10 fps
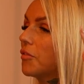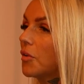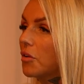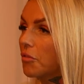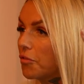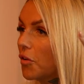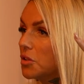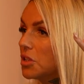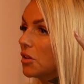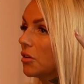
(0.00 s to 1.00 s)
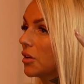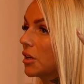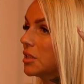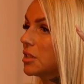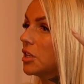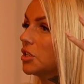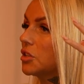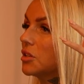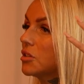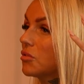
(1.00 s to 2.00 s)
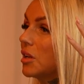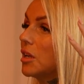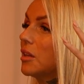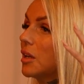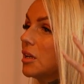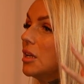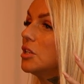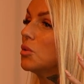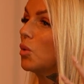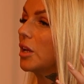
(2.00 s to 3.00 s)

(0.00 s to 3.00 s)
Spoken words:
funding organizations really that need